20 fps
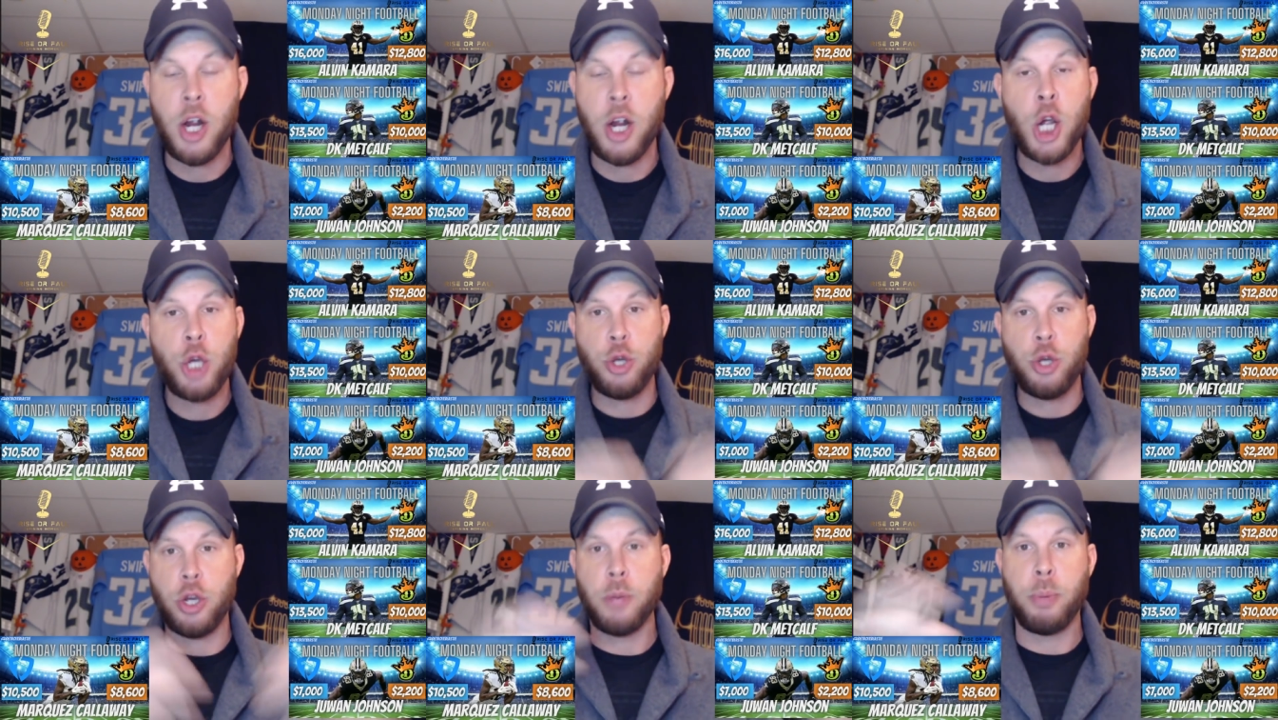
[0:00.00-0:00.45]

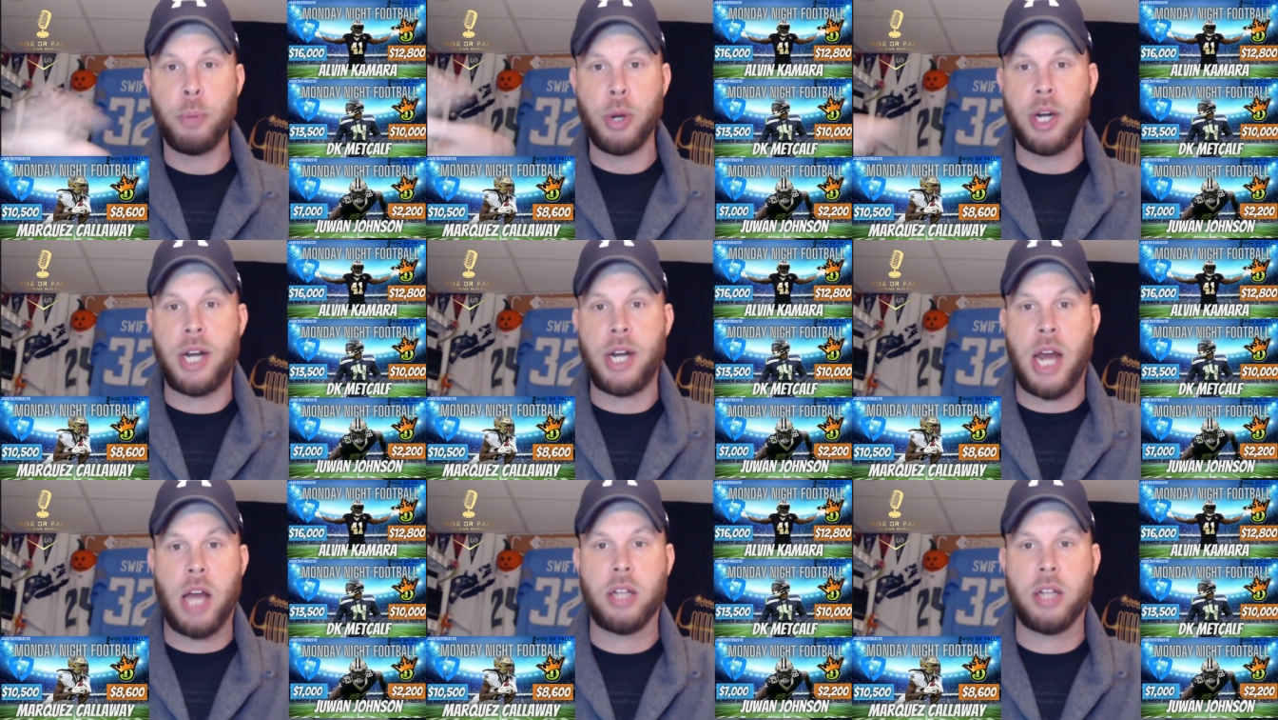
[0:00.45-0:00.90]
You could put
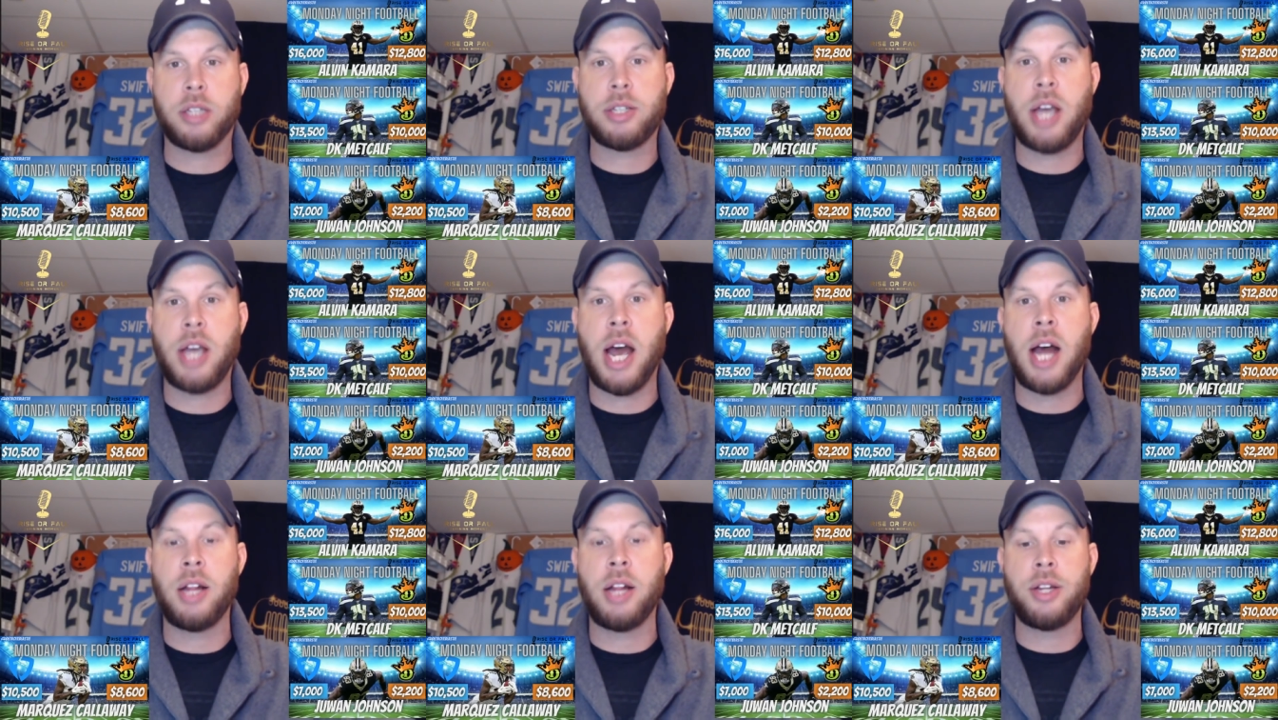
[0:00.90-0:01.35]
in Alex
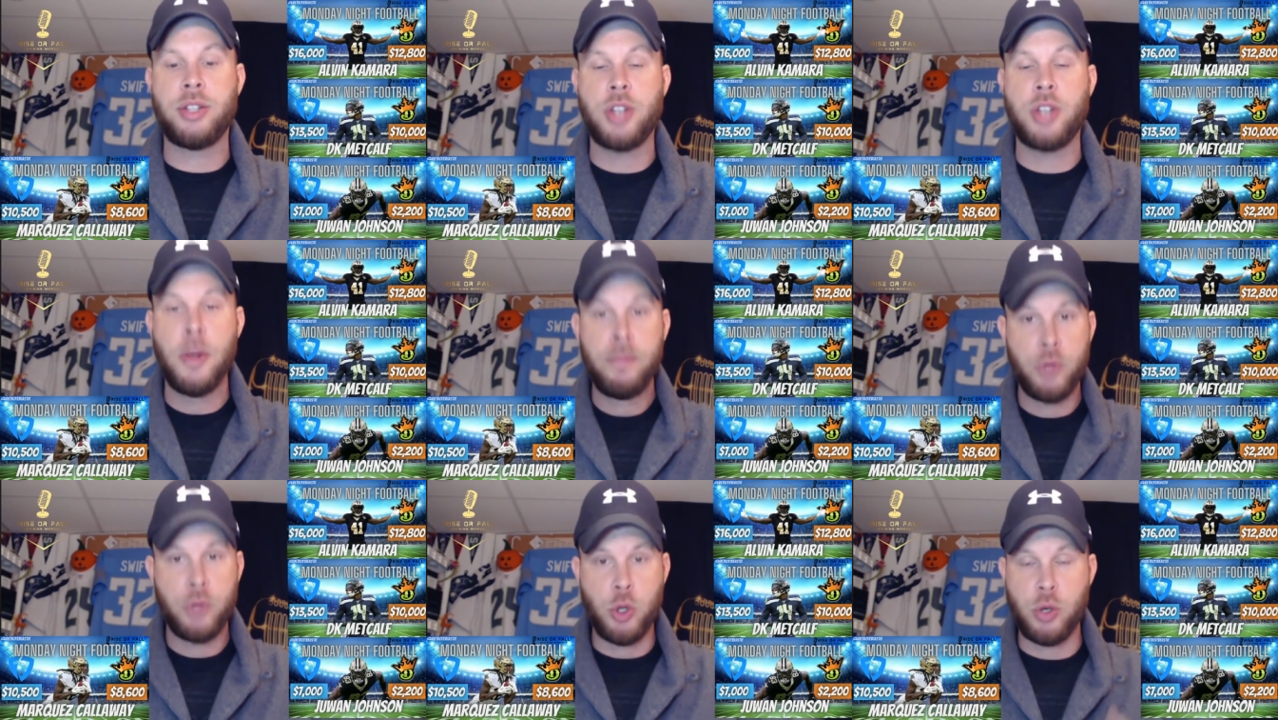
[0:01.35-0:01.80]
Collins.
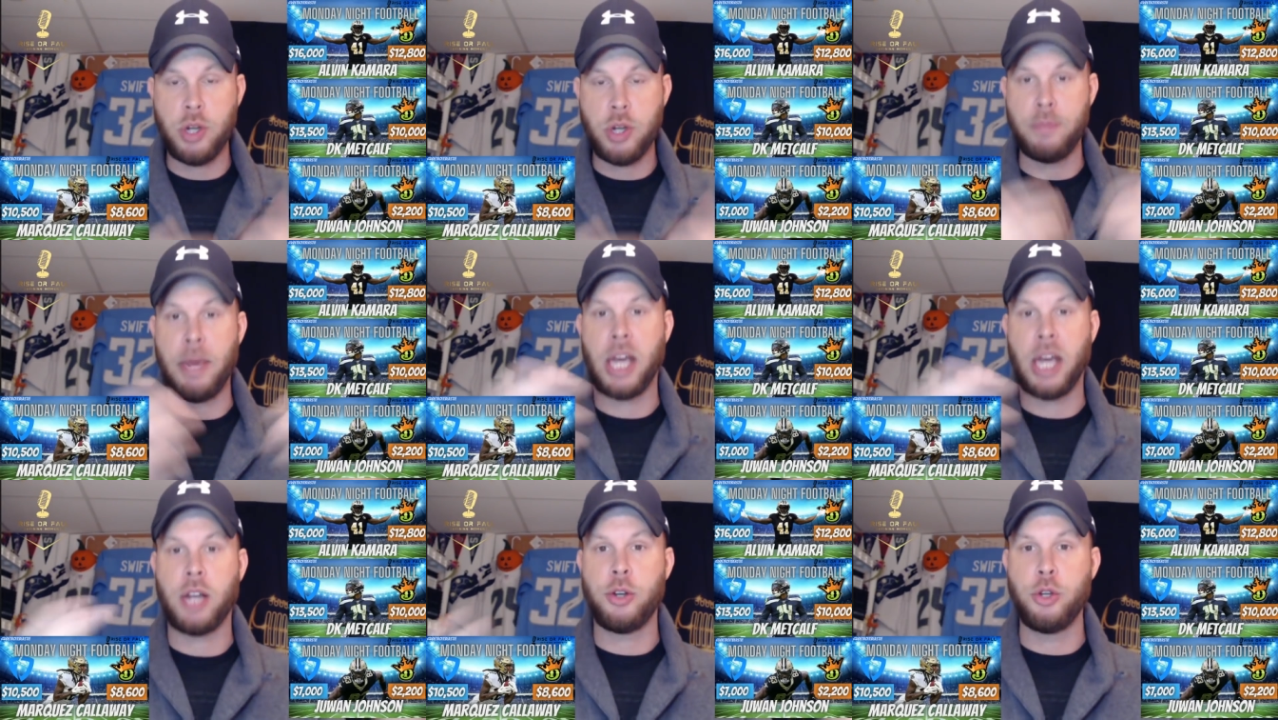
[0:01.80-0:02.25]
You could make a